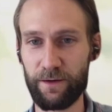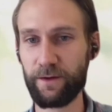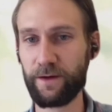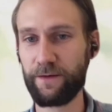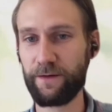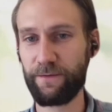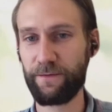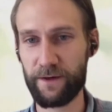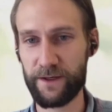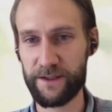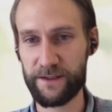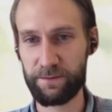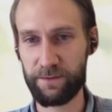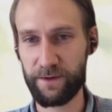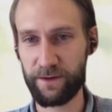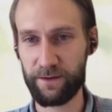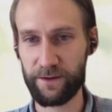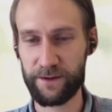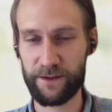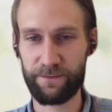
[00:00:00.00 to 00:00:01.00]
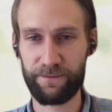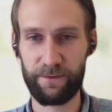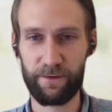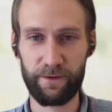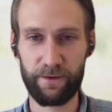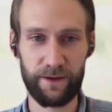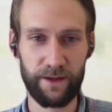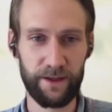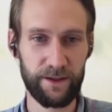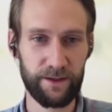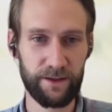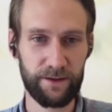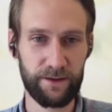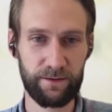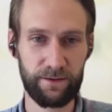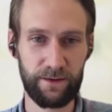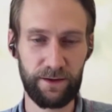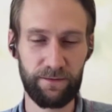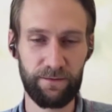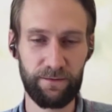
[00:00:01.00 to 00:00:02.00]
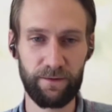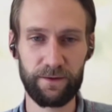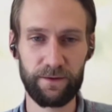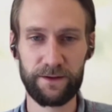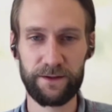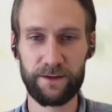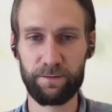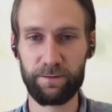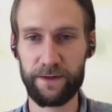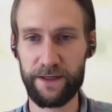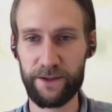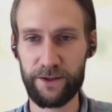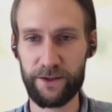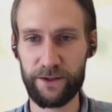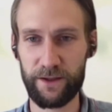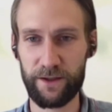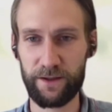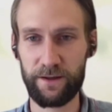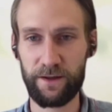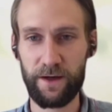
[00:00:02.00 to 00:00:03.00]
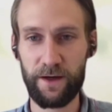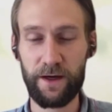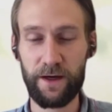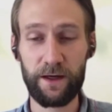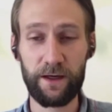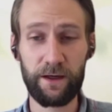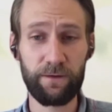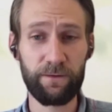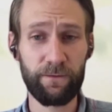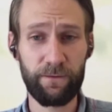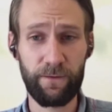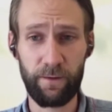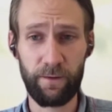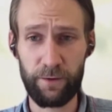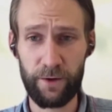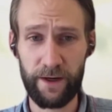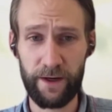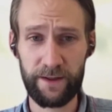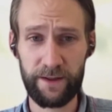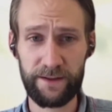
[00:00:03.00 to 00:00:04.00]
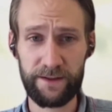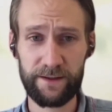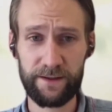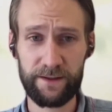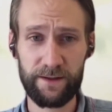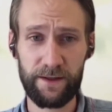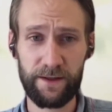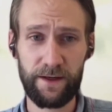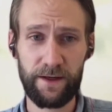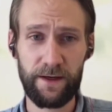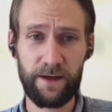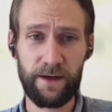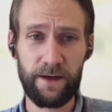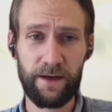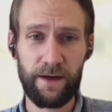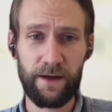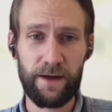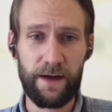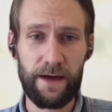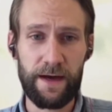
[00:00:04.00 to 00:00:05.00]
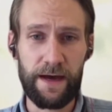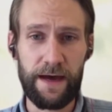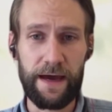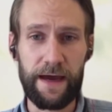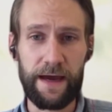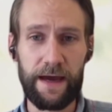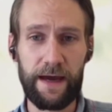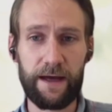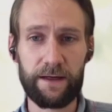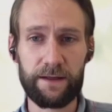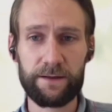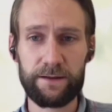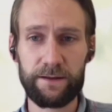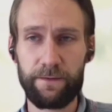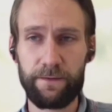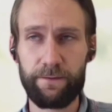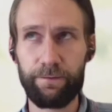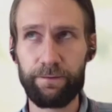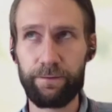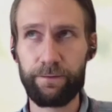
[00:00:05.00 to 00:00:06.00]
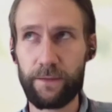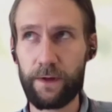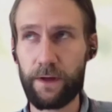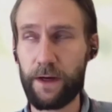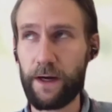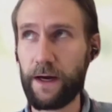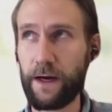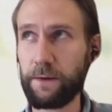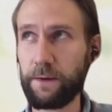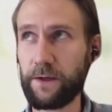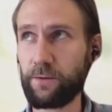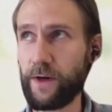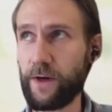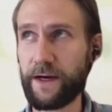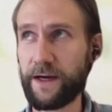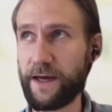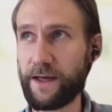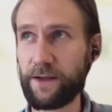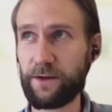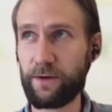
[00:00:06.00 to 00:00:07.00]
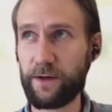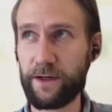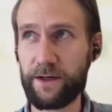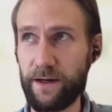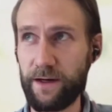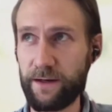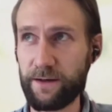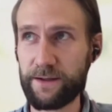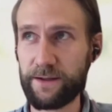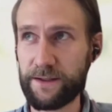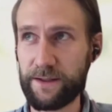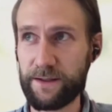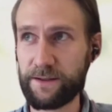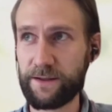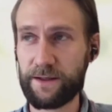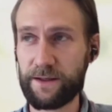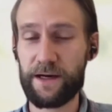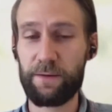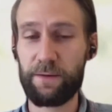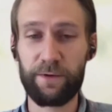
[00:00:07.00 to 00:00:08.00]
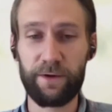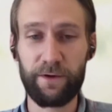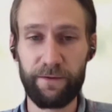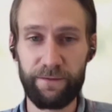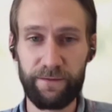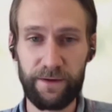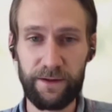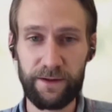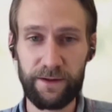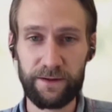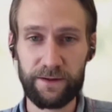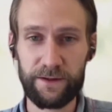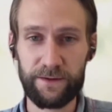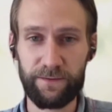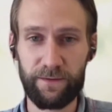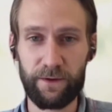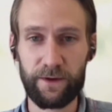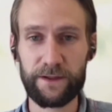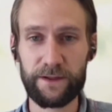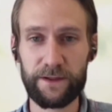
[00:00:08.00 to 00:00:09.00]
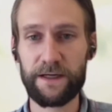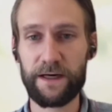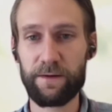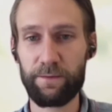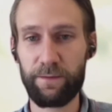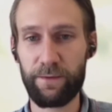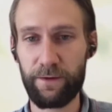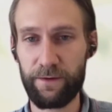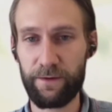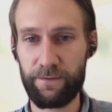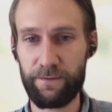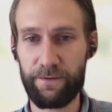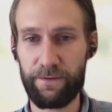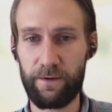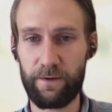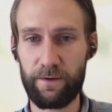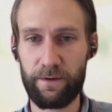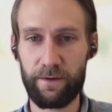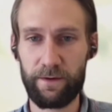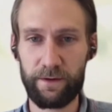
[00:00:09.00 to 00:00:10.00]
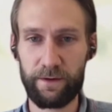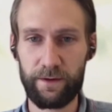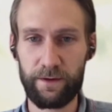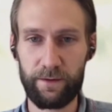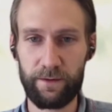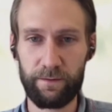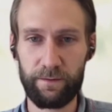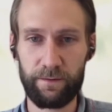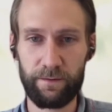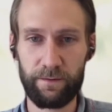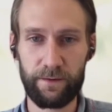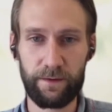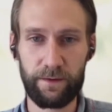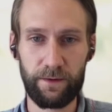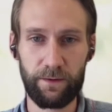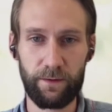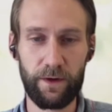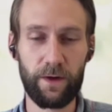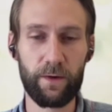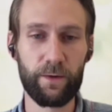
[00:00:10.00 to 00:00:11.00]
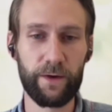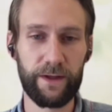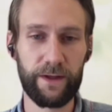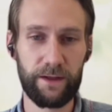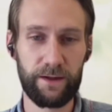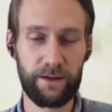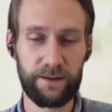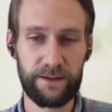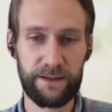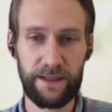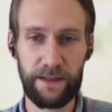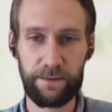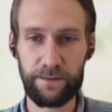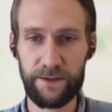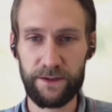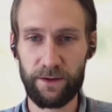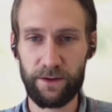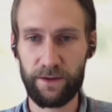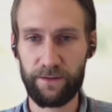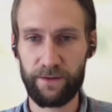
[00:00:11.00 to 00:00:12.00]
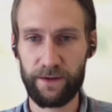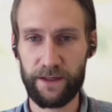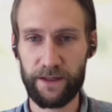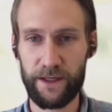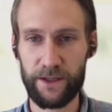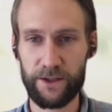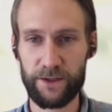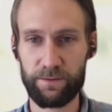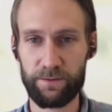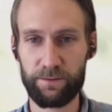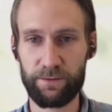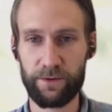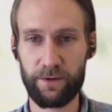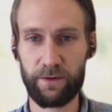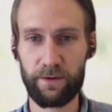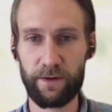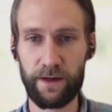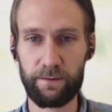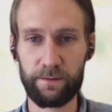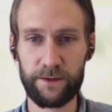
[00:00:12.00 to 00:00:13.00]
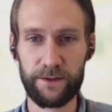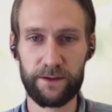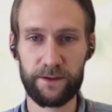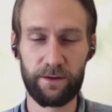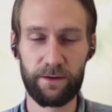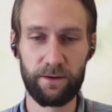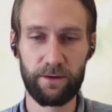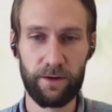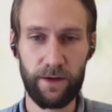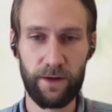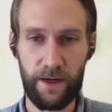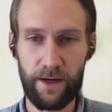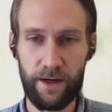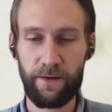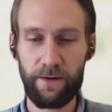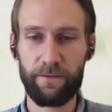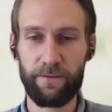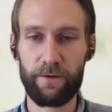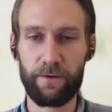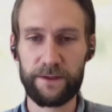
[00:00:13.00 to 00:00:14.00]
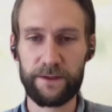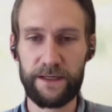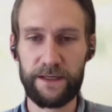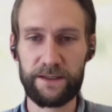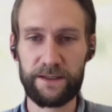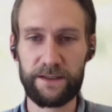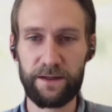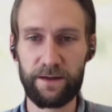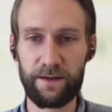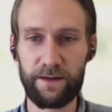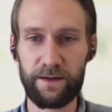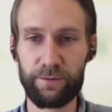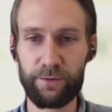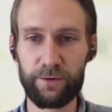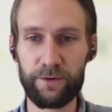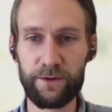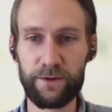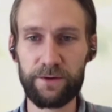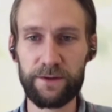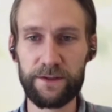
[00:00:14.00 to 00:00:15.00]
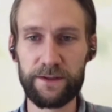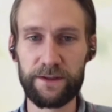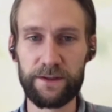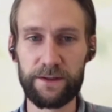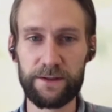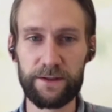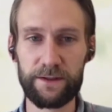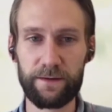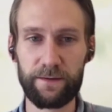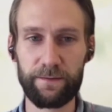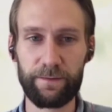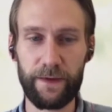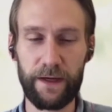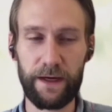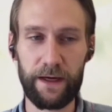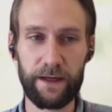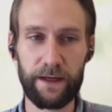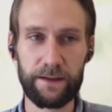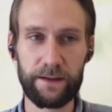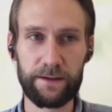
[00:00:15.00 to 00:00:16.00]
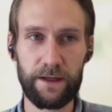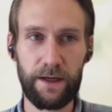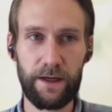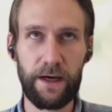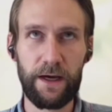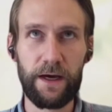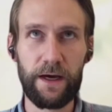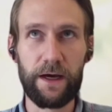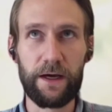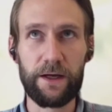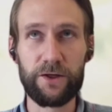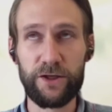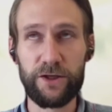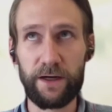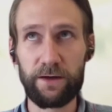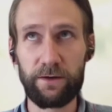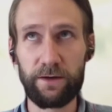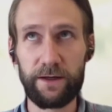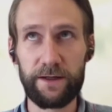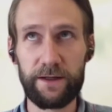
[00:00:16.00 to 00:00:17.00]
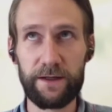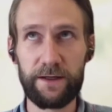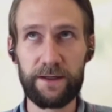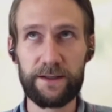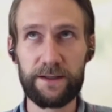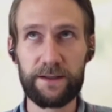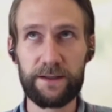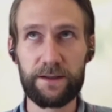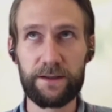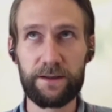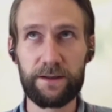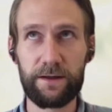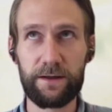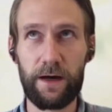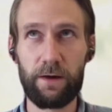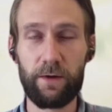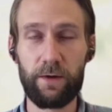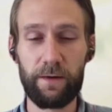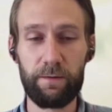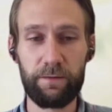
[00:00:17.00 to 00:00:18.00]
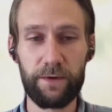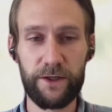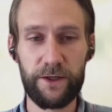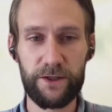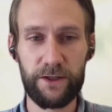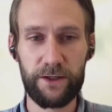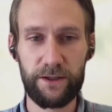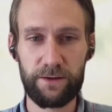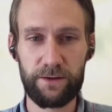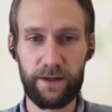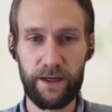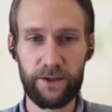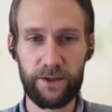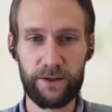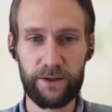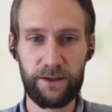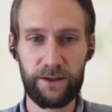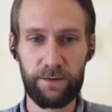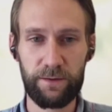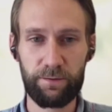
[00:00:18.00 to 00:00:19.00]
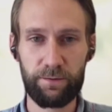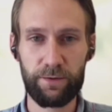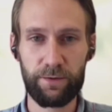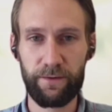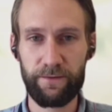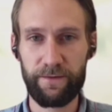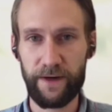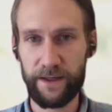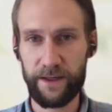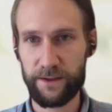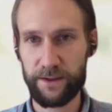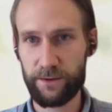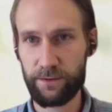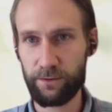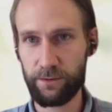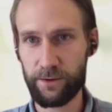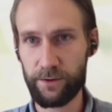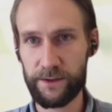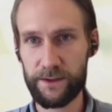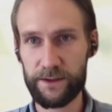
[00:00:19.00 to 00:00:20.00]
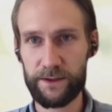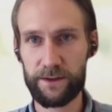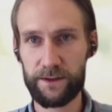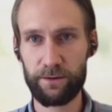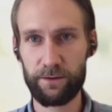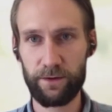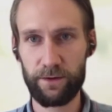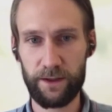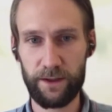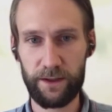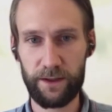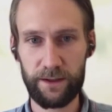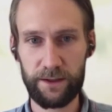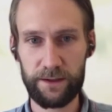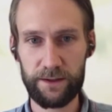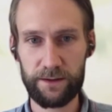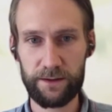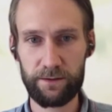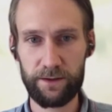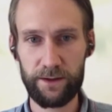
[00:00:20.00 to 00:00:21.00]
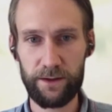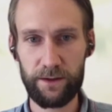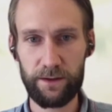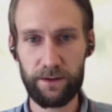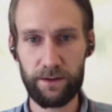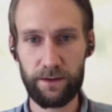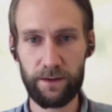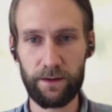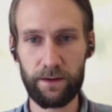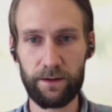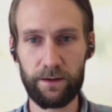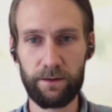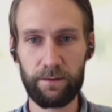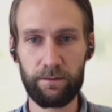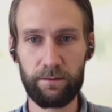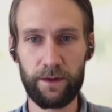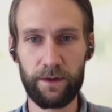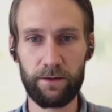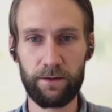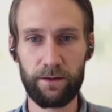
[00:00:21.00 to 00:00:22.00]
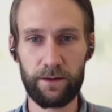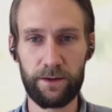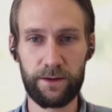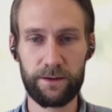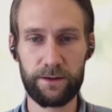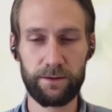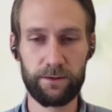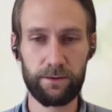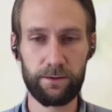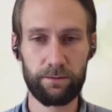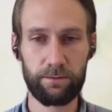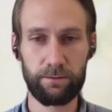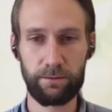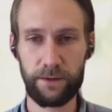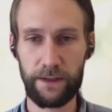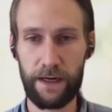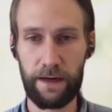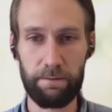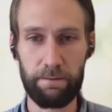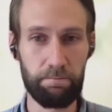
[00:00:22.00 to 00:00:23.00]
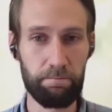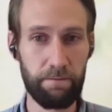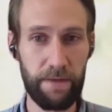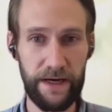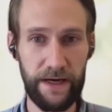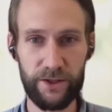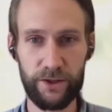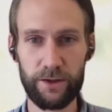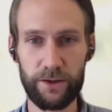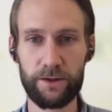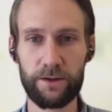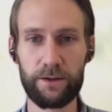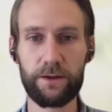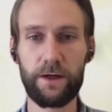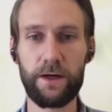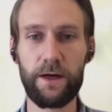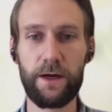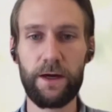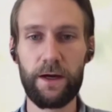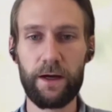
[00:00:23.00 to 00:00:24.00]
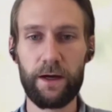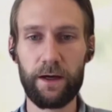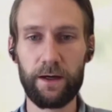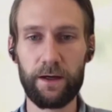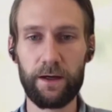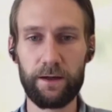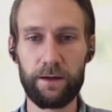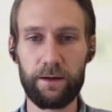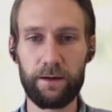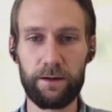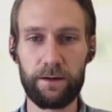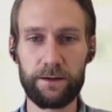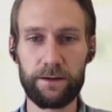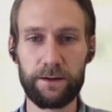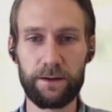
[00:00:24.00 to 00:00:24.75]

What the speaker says: for us, but also for the industry, for the supply chain, even for brands. And I mean, we're gathering data since a couple of years, for example, for or within the STEP certification program, so for textile producers. And in general, it is our ambition to actually provide tools to the industry in order to measure and